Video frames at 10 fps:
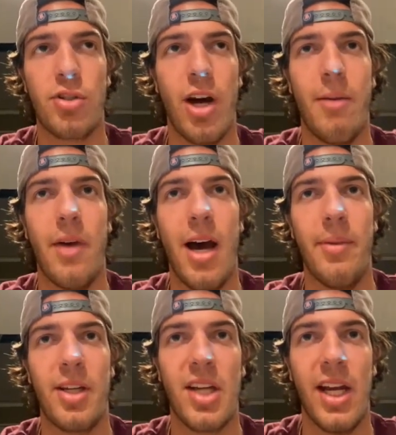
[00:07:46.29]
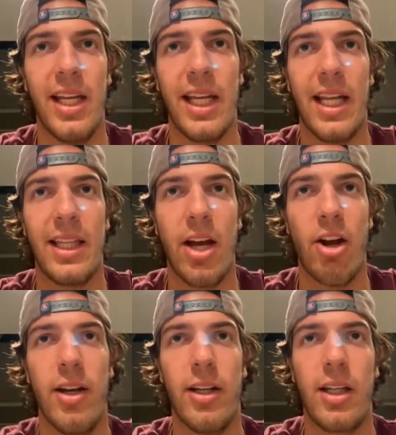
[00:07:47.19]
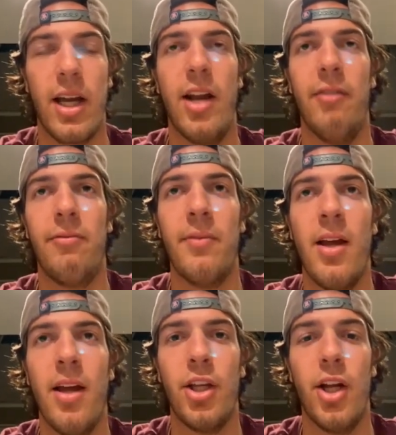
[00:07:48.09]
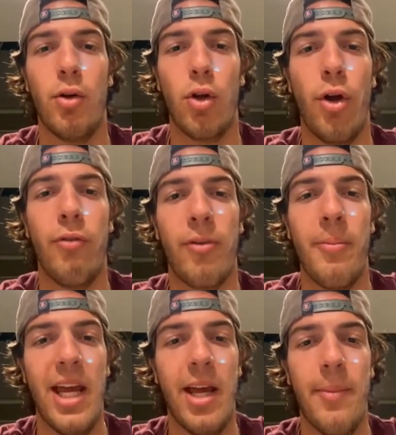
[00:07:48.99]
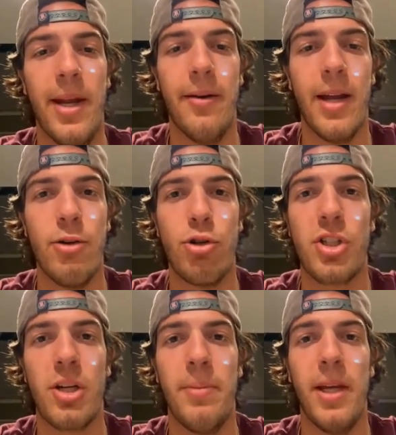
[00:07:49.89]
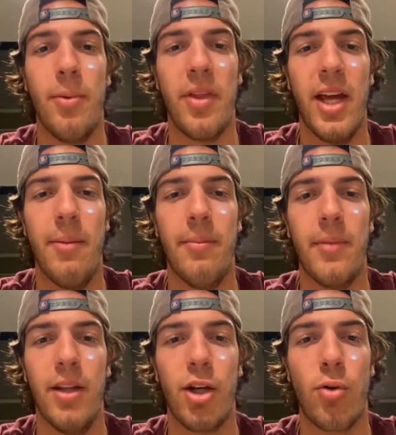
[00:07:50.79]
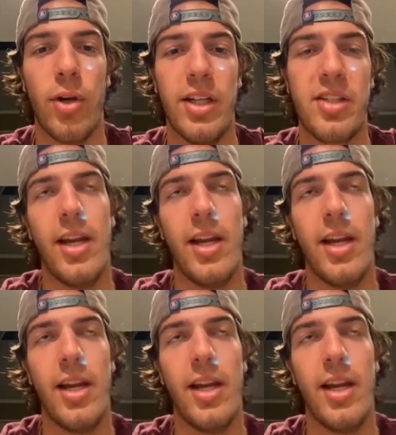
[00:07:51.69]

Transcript: So I'm excited to get there and kind of, learn from him and just compete with him in the crease.